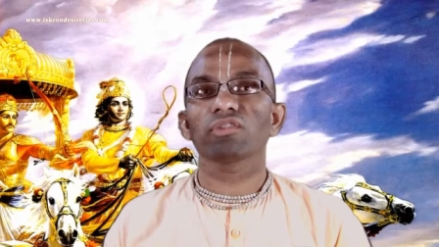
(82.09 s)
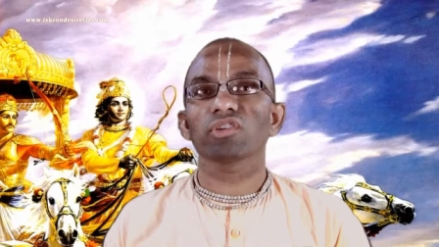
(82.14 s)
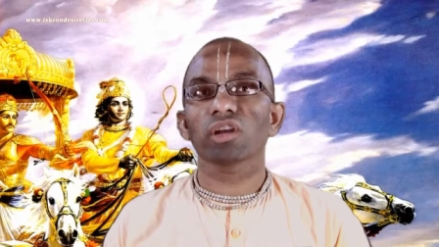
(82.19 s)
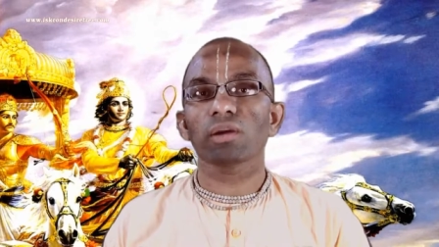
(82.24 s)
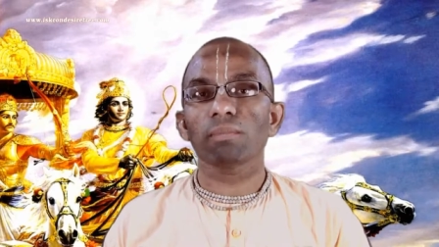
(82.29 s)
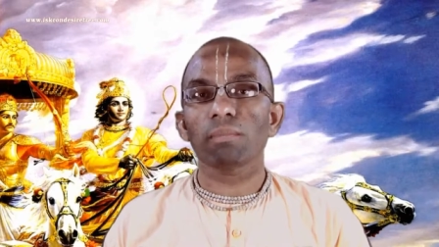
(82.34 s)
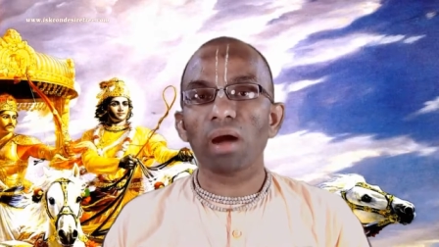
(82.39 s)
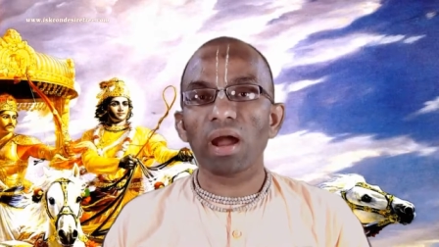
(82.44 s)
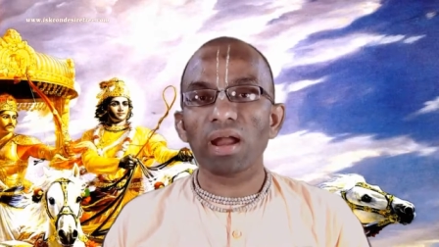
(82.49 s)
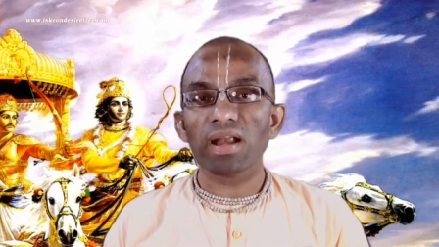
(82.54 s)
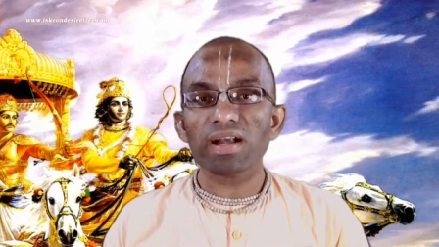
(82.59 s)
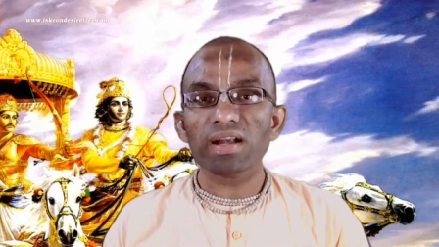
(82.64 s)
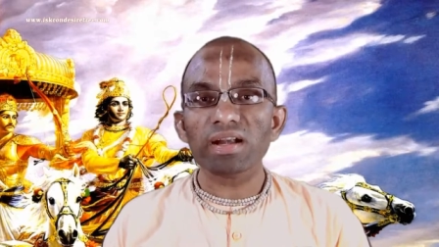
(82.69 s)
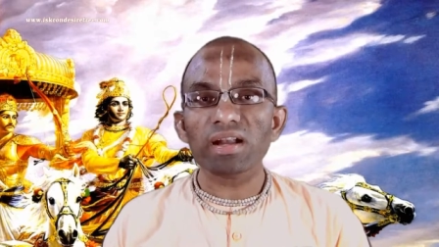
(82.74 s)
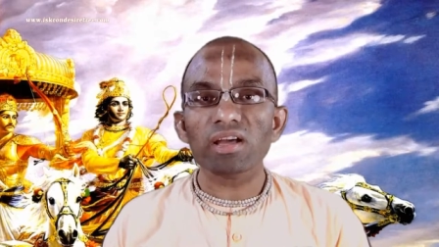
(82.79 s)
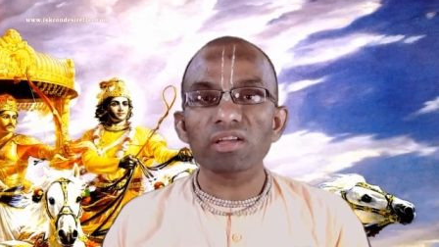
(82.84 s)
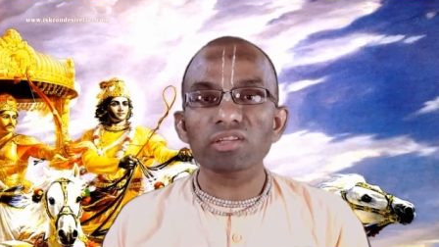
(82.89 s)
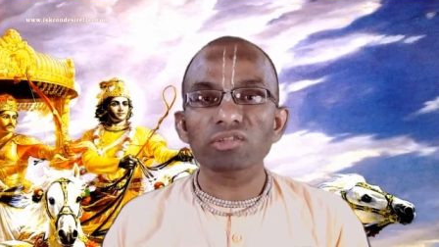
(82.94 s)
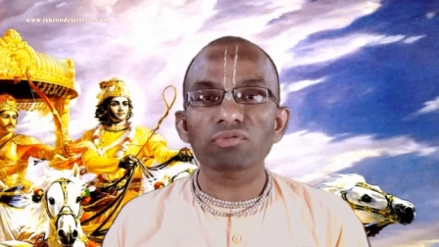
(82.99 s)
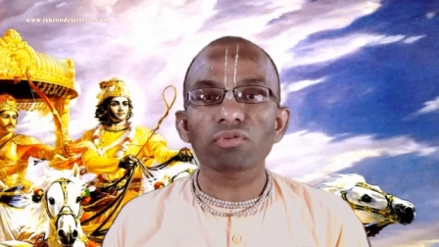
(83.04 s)
which
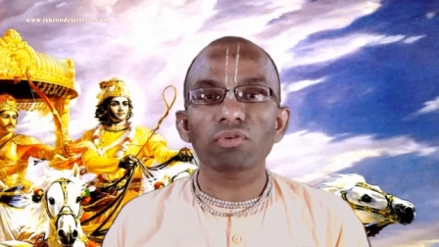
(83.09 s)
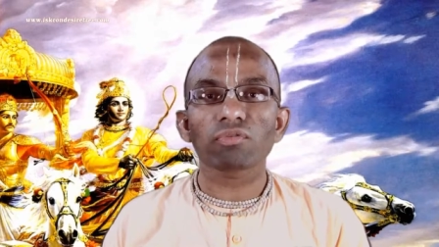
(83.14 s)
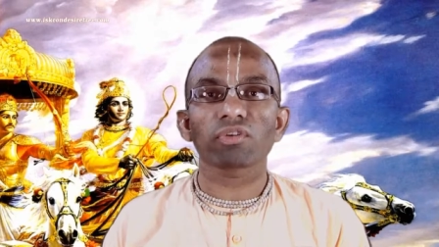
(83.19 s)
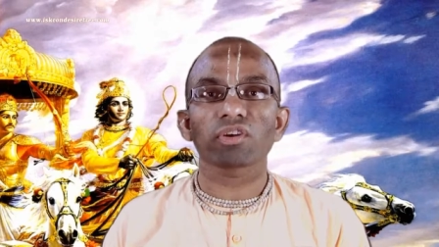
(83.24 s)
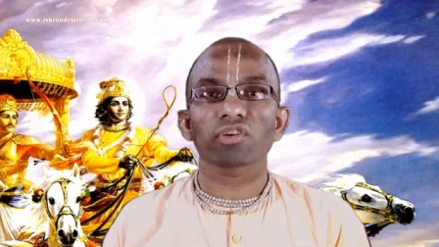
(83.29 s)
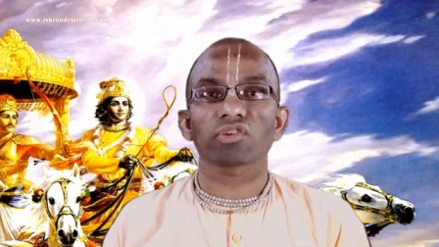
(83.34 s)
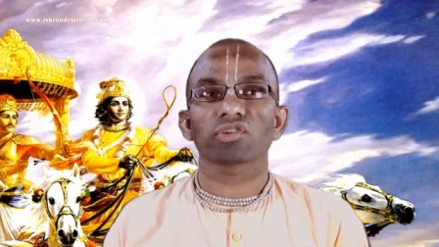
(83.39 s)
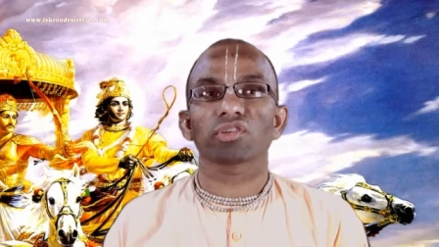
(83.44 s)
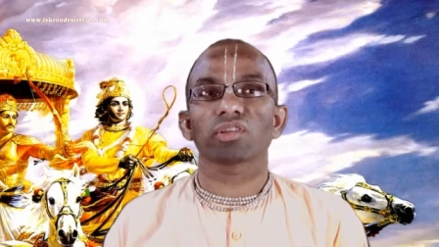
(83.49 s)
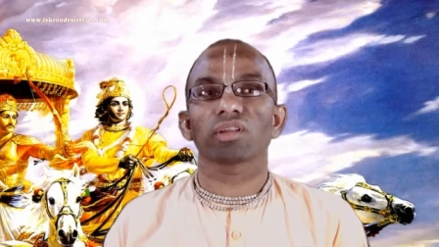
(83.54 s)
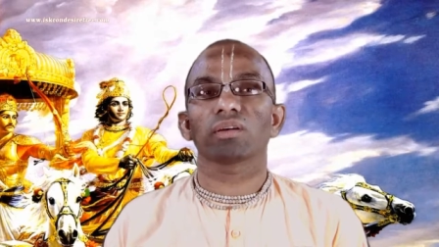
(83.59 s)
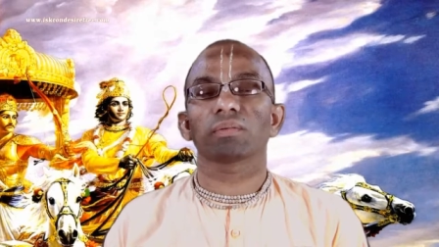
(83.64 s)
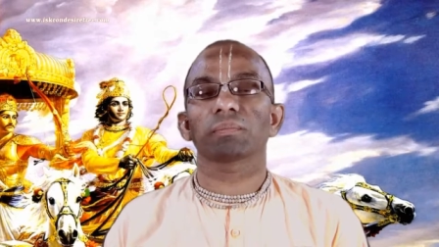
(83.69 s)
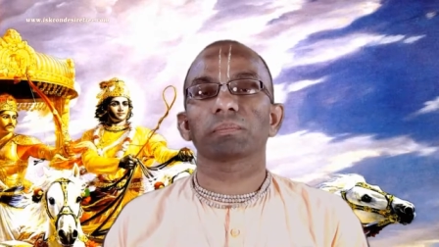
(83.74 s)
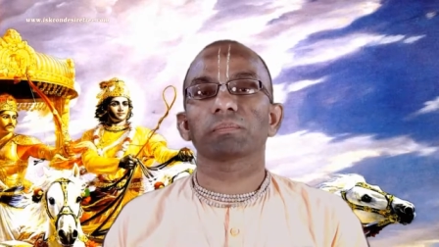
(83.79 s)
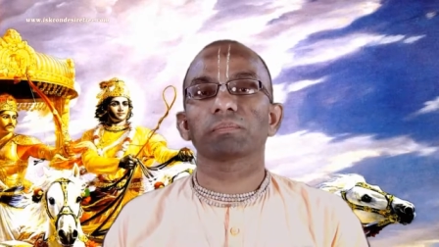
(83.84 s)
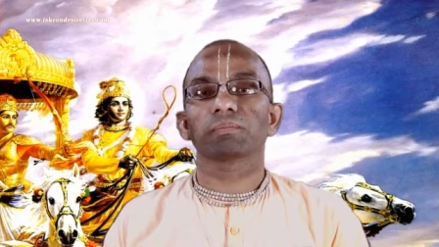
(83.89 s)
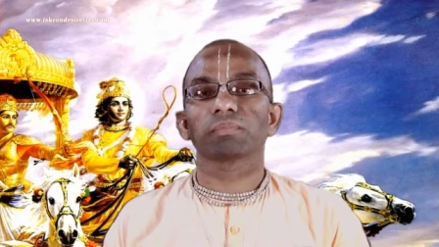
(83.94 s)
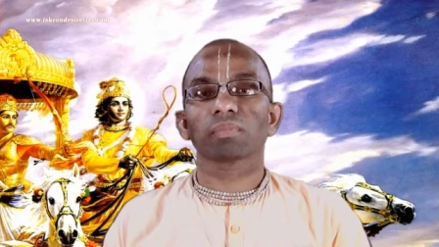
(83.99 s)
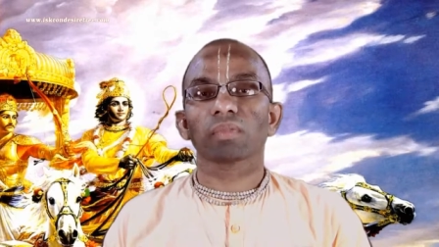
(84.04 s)
remind us of Krishna,
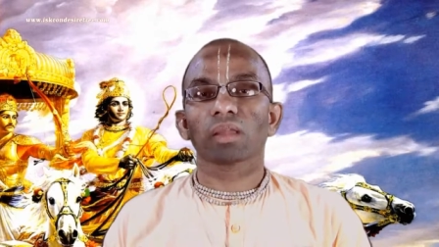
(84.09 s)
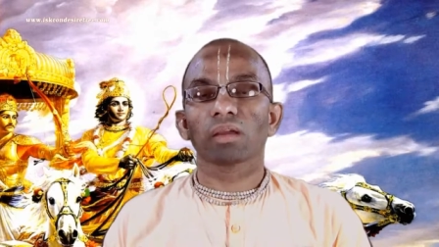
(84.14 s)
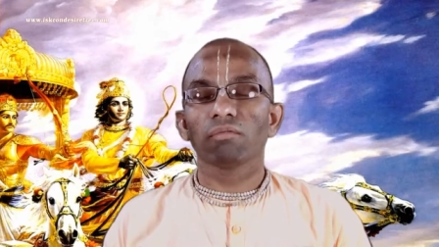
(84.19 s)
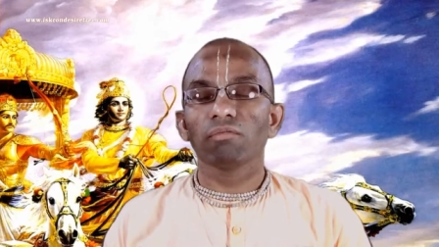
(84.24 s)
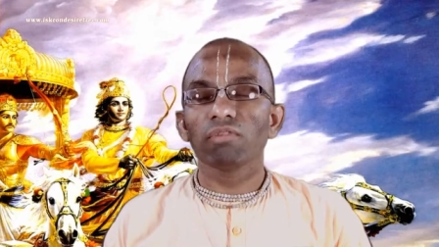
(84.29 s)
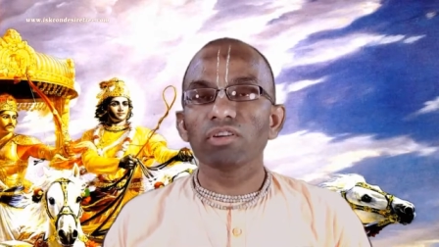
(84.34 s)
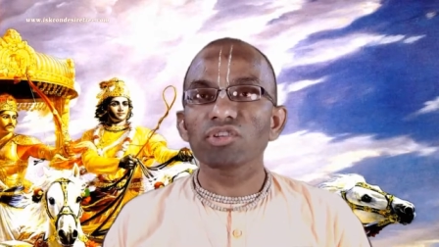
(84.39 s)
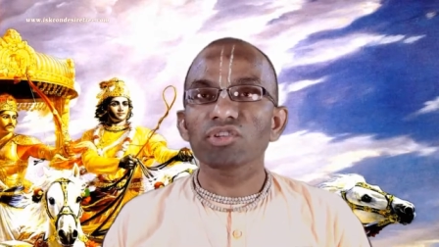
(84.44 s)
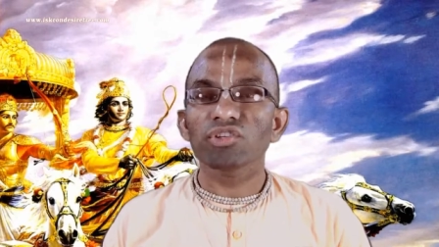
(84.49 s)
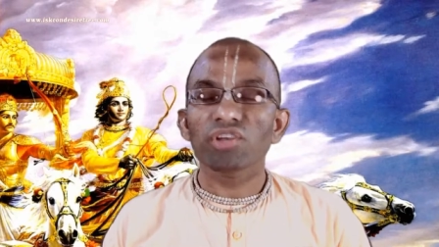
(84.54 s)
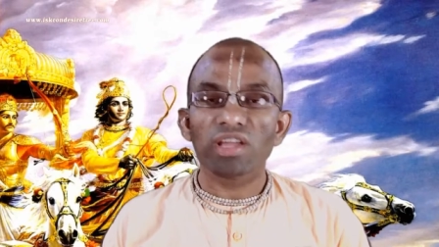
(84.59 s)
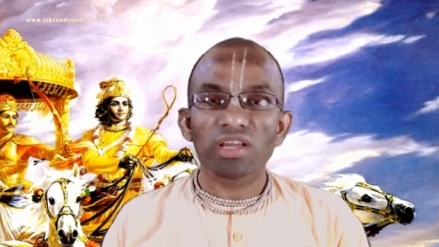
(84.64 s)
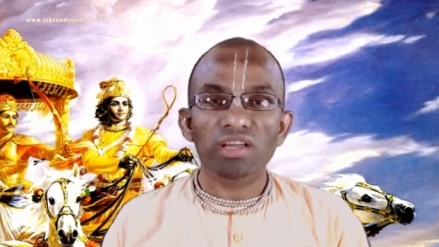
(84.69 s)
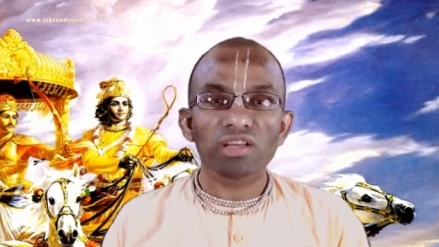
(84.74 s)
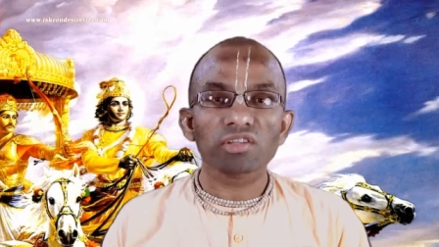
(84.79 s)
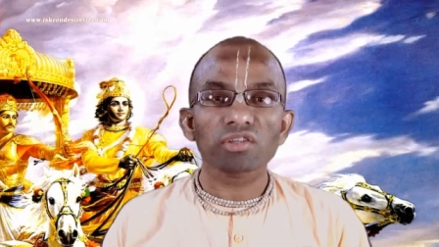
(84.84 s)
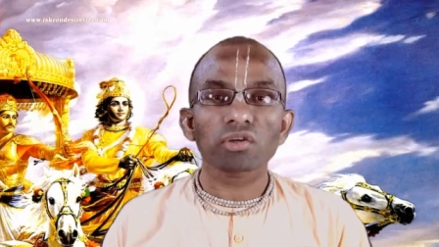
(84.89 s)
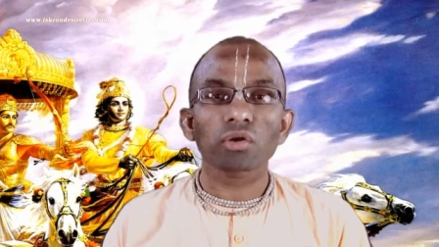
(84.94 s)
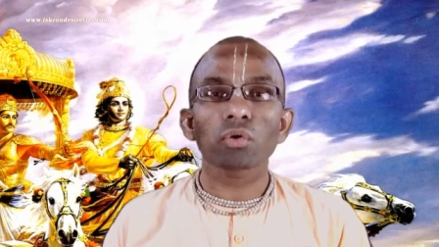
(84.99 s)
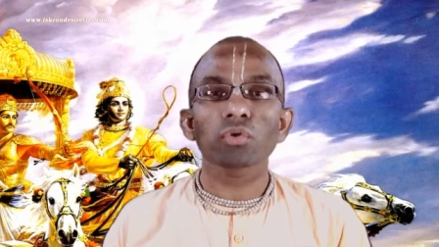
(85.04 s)
which
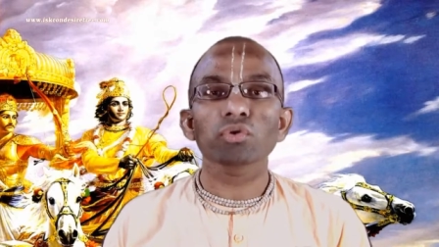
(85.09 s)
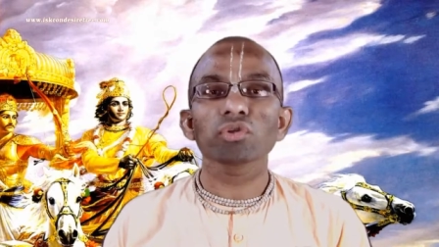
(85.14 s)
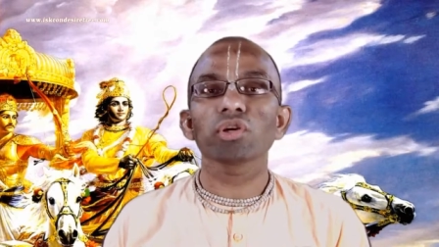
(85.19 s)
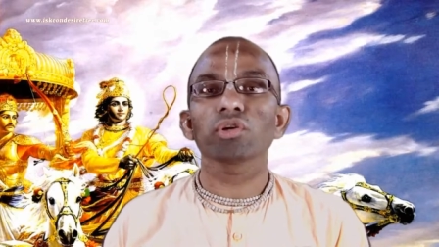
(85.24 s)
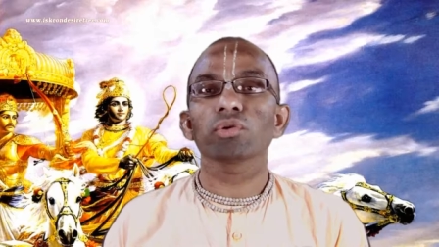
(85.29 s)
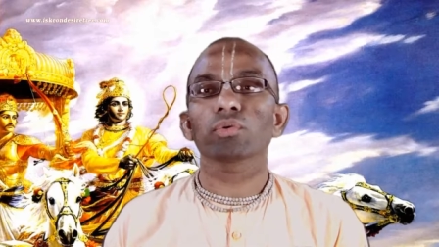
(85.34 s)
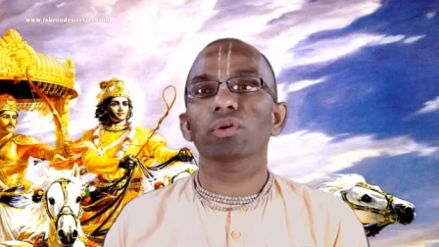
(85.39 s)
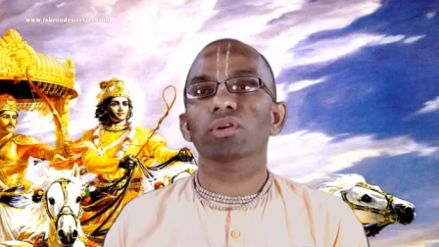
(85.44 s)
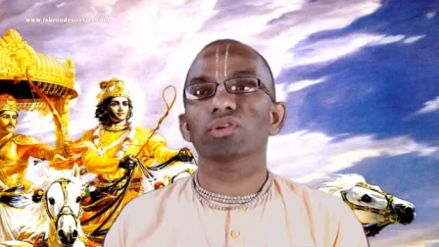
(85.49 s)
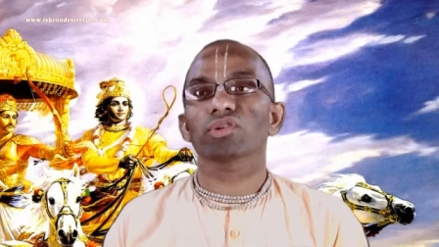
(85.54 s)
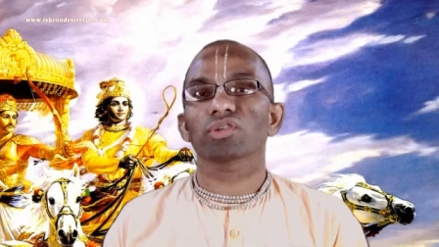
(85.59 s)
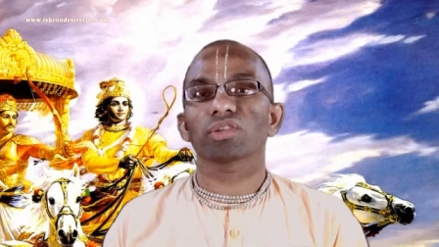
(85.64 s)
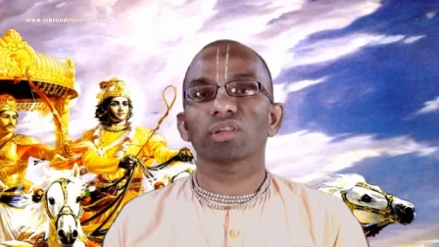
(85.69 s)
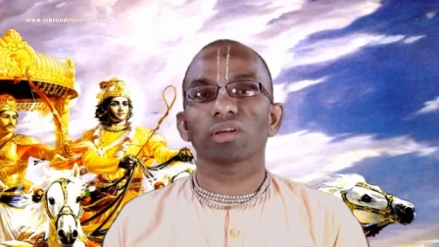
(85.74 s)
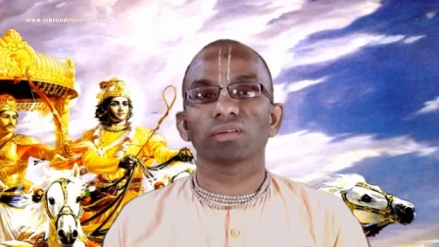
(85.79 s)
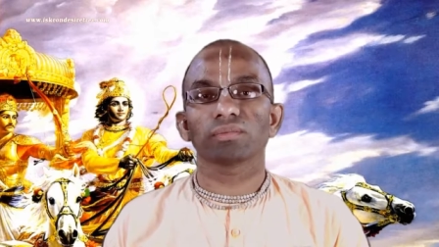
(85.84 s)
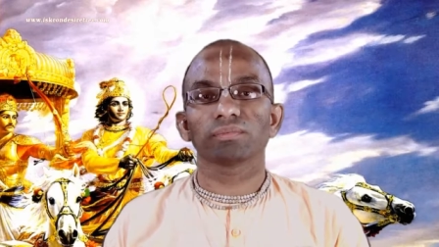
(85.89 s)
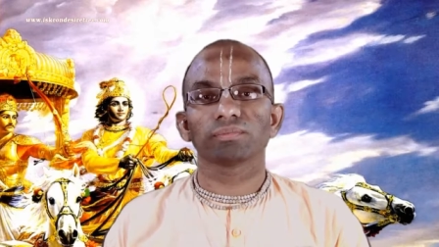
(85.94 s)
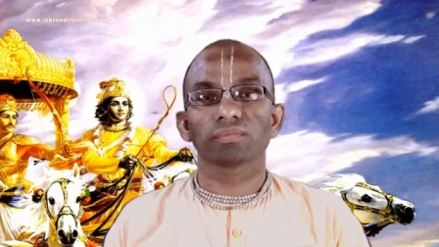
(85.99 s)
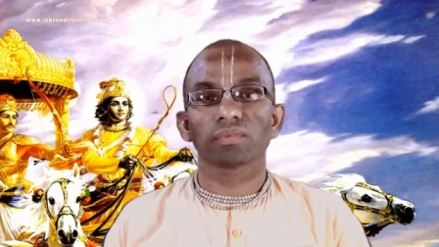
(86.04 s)
take us closer to Krishna.